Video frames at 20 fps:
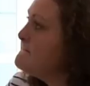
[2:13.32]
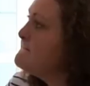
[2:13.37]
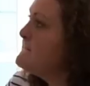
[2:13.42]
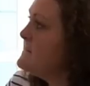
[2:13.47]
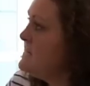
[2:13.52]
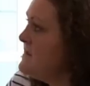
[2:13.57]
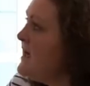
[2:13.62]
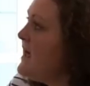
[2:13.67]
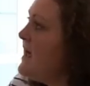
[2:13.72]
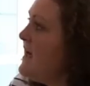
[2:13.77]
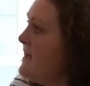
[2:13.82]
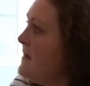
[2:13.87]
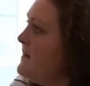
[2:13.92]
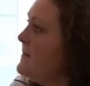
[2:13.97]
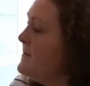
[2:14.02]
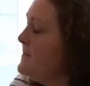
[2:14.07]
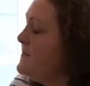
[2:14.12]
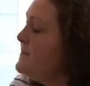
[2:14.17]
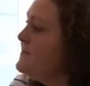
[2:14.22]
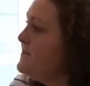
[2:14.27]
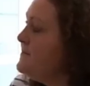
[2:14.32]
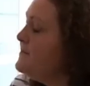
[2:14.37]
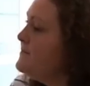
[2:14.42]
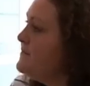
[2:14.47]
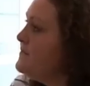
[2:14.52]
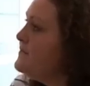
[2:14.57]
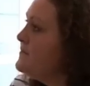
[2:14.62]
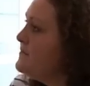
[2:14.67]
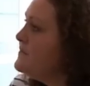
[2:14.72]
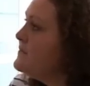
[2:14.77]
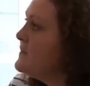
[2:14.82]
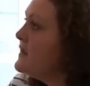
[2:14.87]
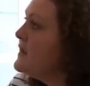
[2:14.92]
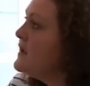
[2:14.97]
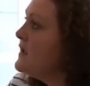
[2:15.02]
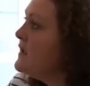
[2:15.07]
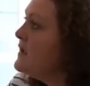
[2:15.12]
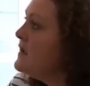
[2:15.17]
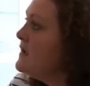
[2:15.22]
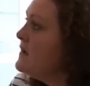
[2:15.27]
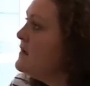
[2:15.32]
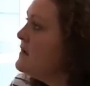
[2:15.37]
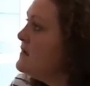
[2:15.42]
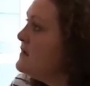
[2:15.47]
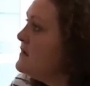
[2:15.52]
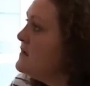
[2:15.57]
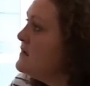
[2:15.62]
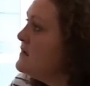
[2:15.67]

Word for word: You can't wear all of that.